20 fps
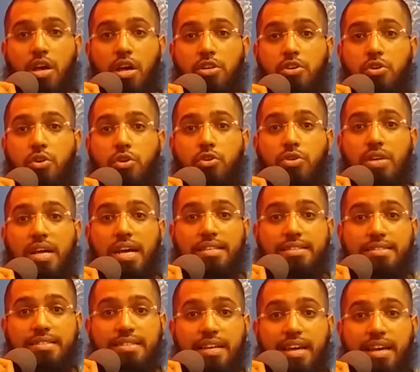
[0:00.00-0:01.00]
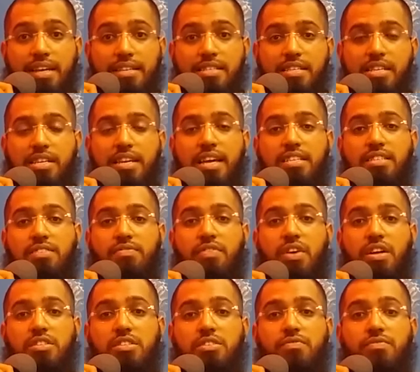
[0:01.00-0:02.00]
you know, United States, he gets
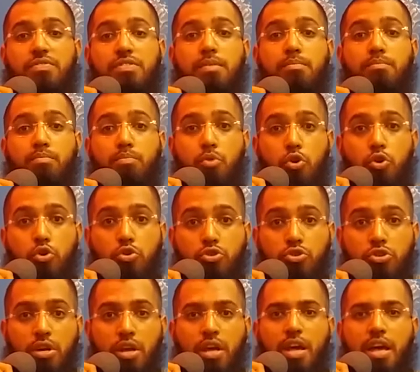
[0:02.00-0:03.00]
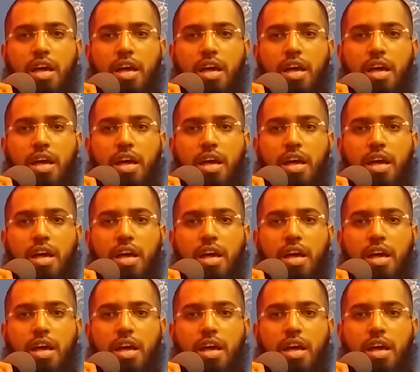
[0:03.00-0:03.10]
funds from Bush.